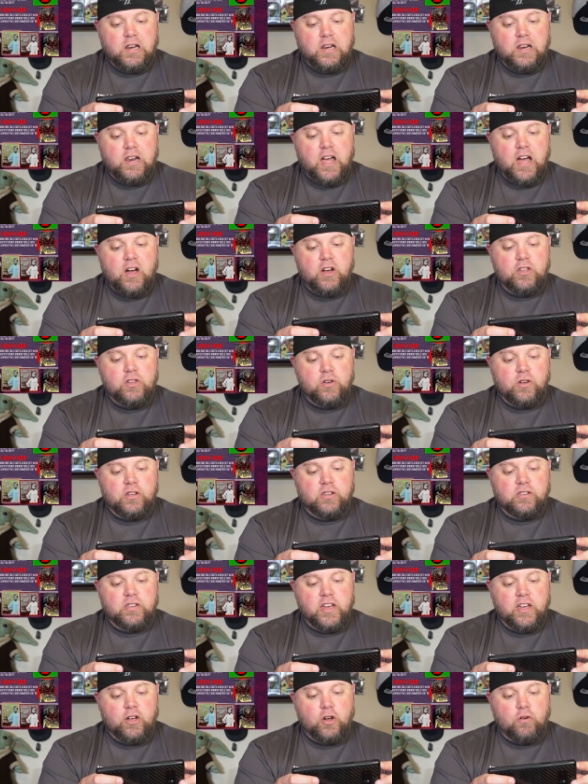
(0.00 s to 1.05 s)
now you can
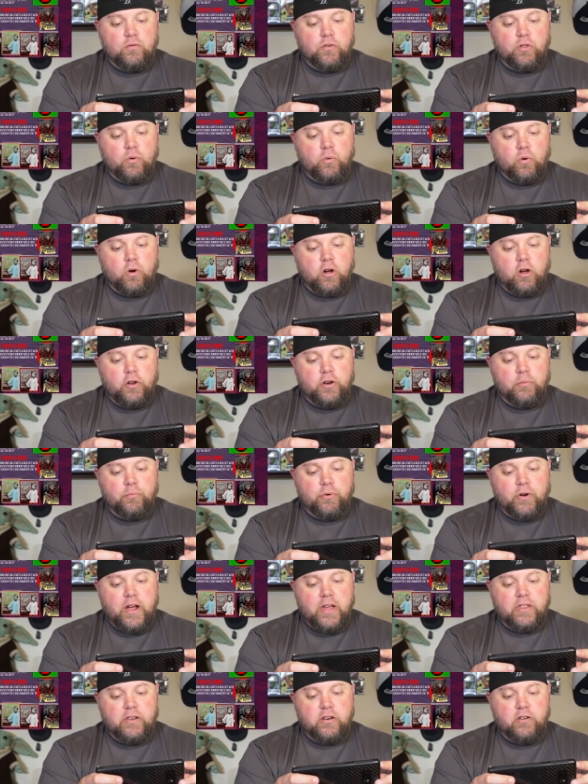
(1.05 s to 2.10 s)
take over the world and
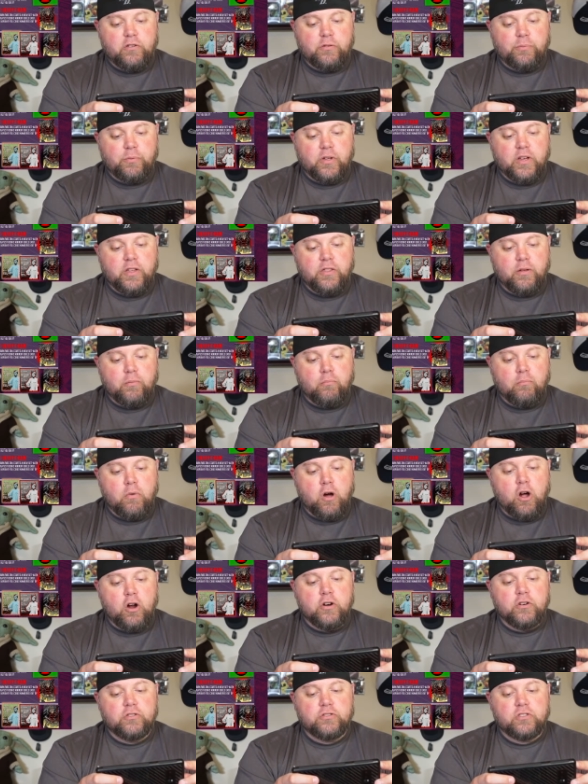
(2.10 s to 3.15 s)
proudly display the
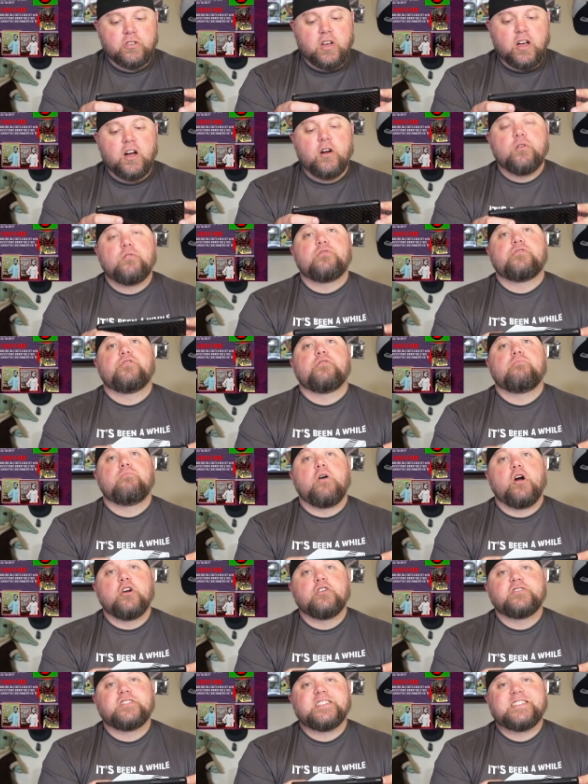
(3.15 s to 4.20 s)
Mars... Oh, it's from
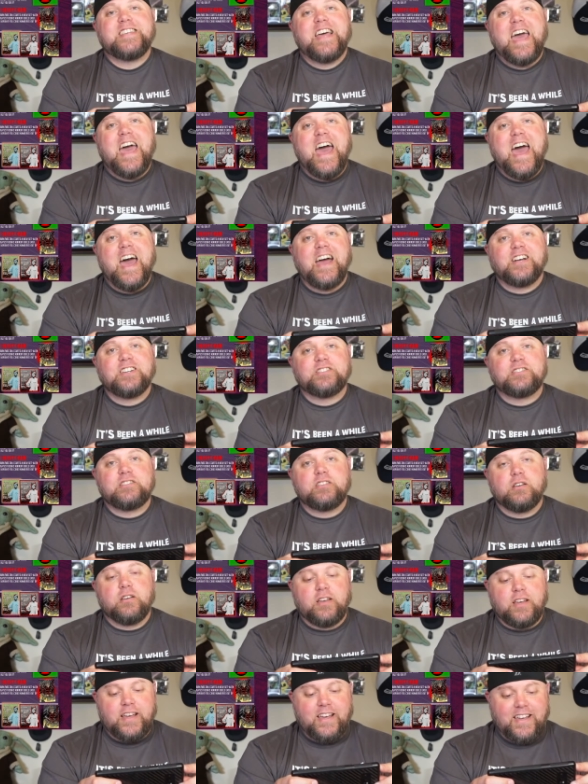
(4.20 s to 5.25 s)
Mars
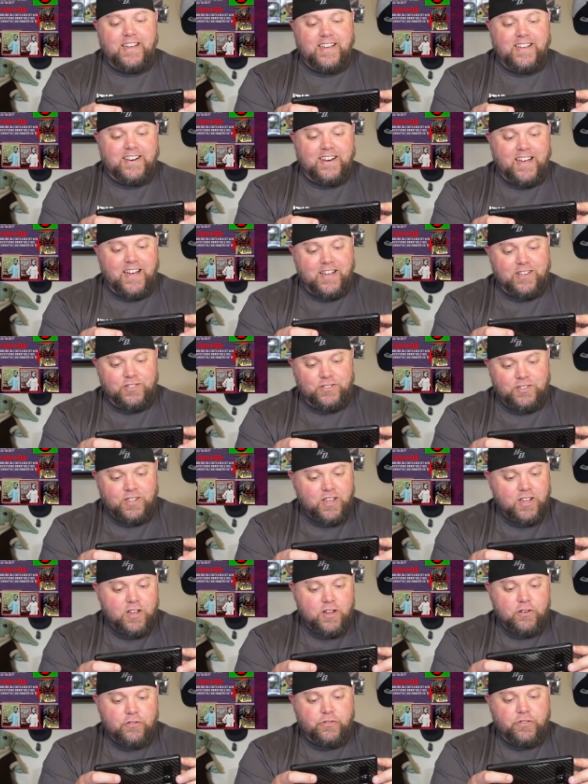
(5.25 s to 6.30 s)
Attacks. Nice.
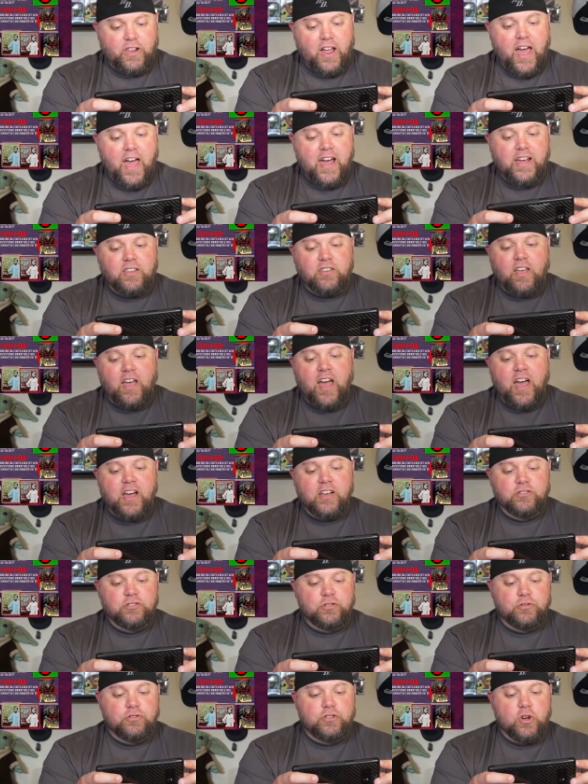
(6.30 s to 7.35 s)
Flags
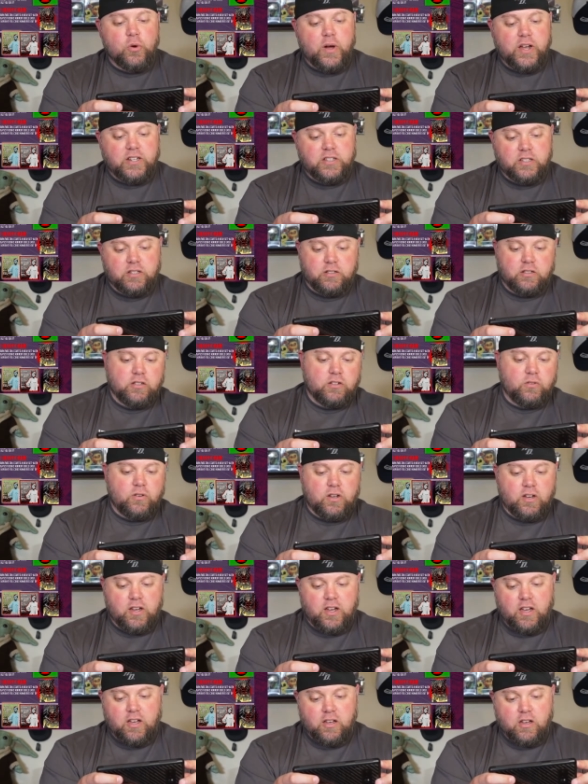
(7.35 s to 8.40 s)
as you do it.
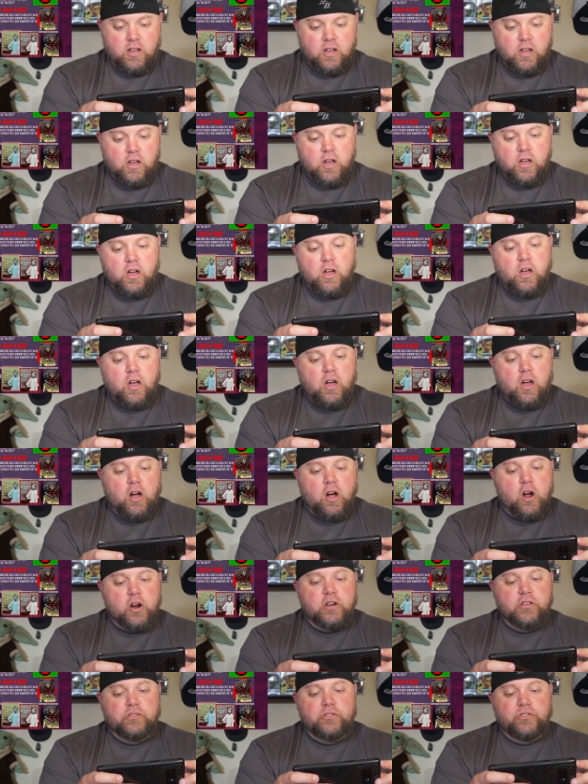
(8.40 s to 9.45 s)
Okay.
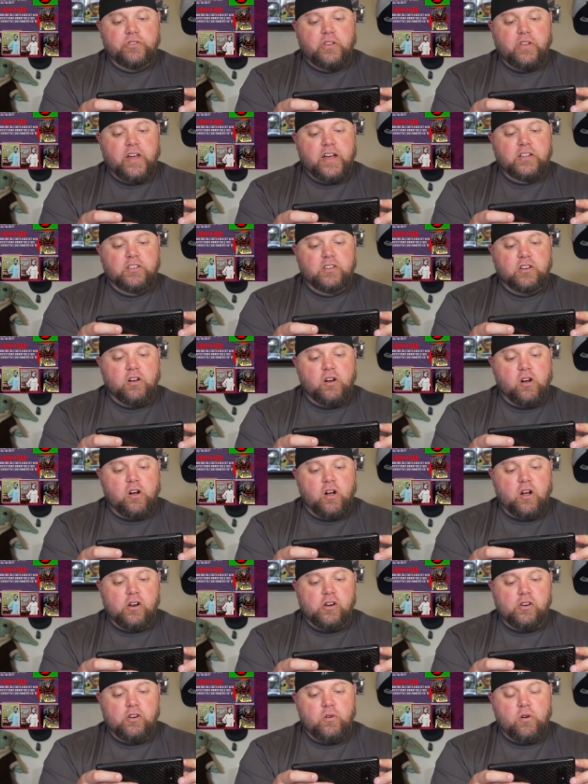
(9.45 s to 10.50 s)
Artist select
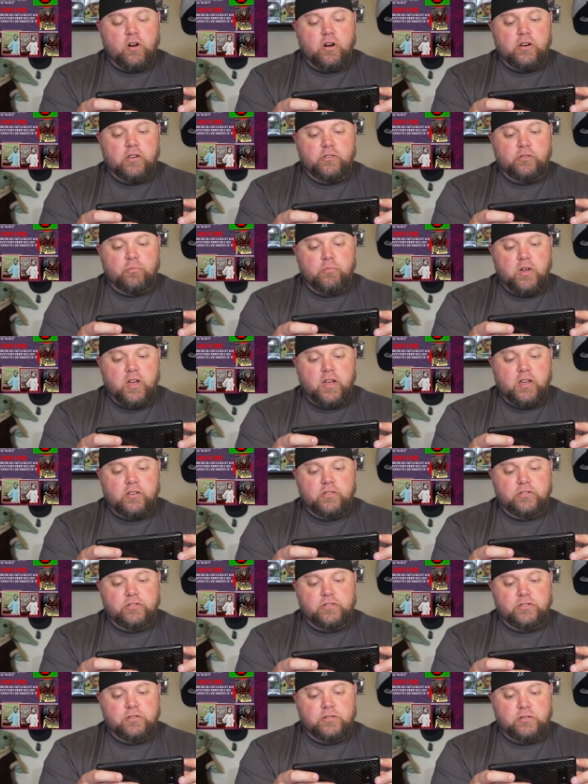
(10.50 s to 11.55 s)
card. New artist
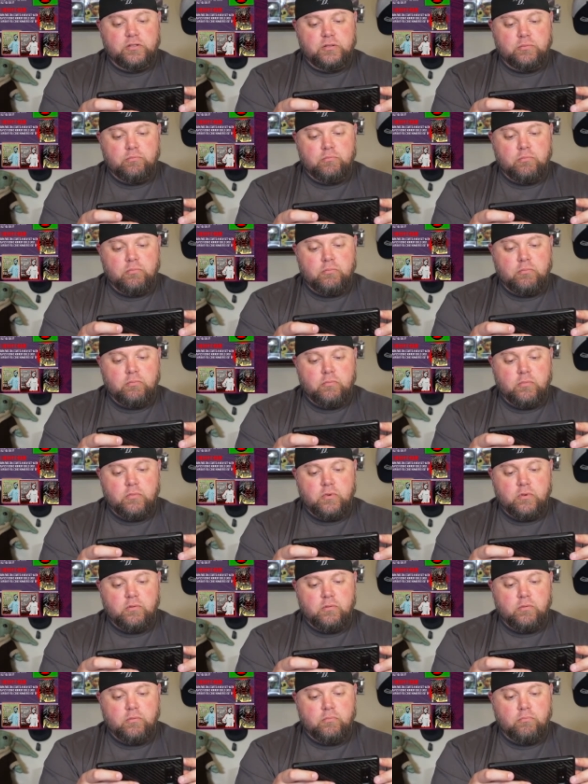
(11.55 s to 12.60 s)
makes mm,
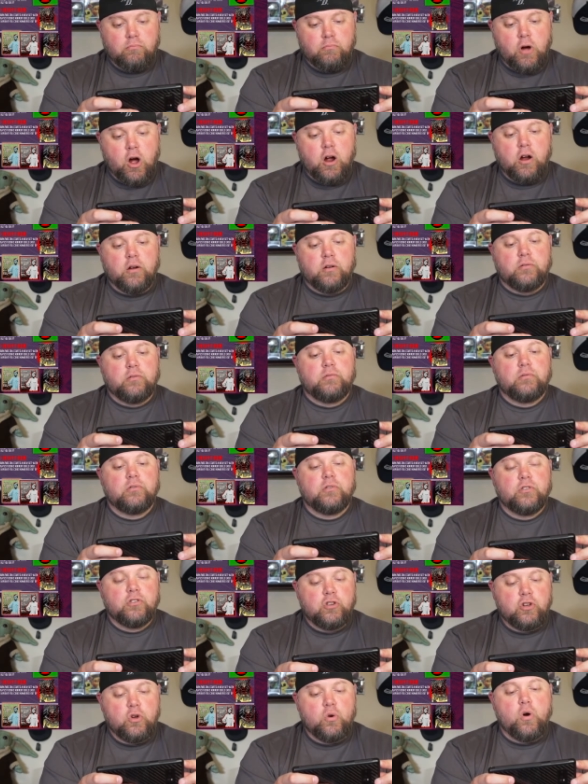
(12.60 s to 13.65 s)
Mar,
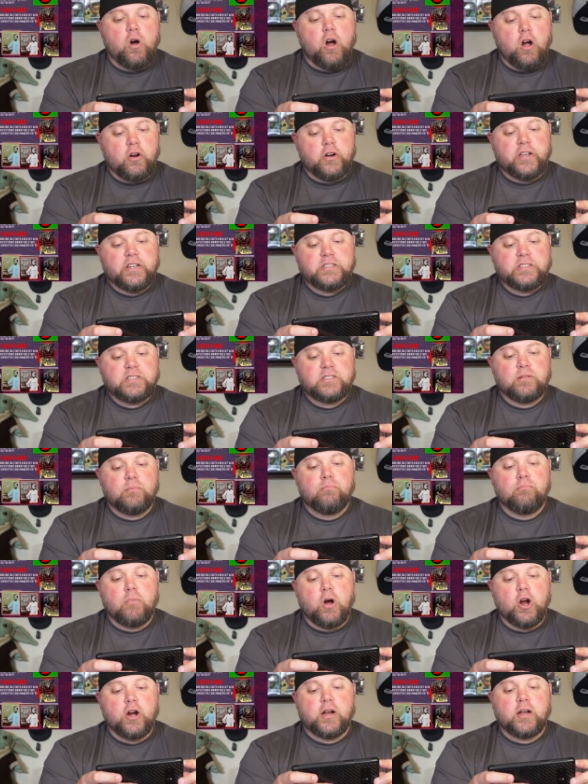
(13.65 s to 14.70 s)
new artist
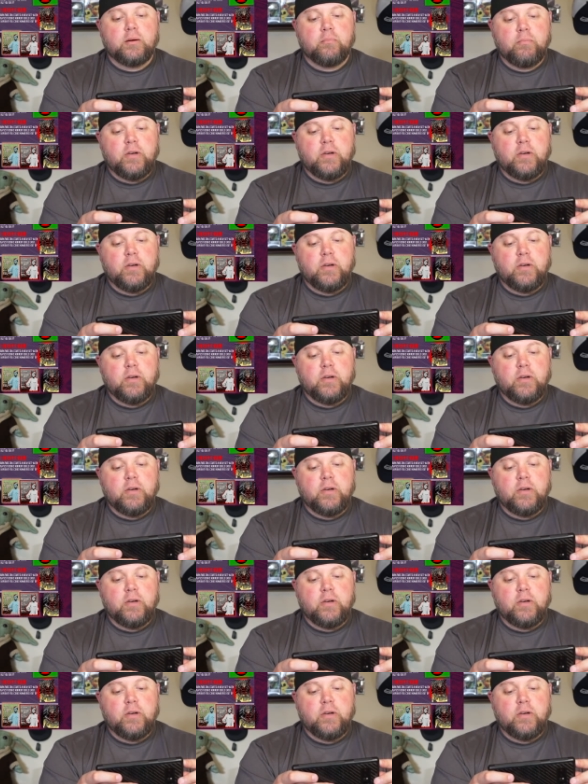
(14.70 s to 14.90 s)
Mark